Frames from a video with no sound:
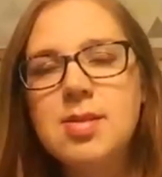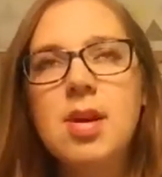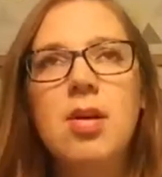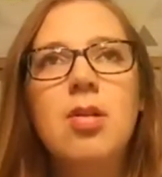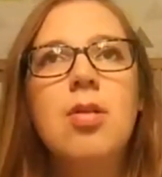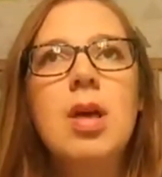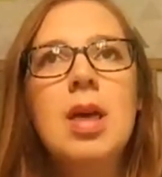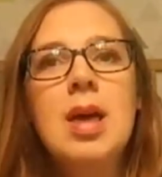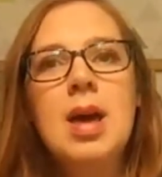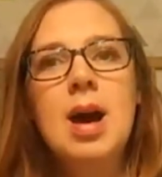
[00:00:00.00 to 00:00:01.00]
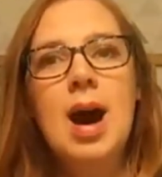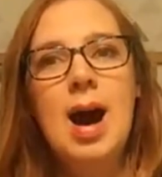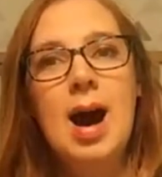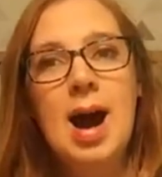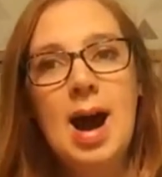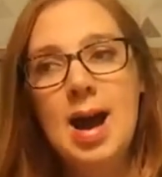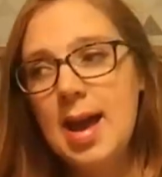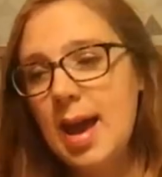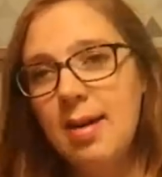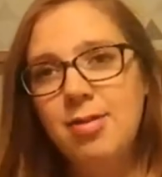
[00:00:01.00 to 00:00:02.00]
So
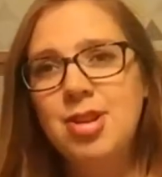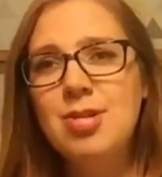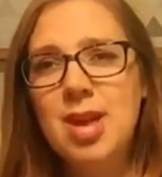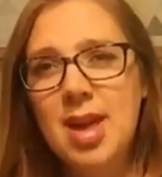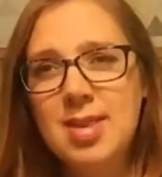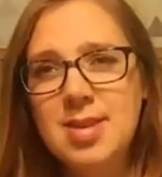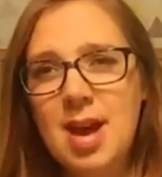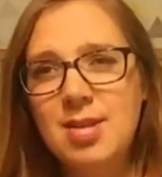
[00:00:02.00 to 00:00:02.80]
I have 2 kids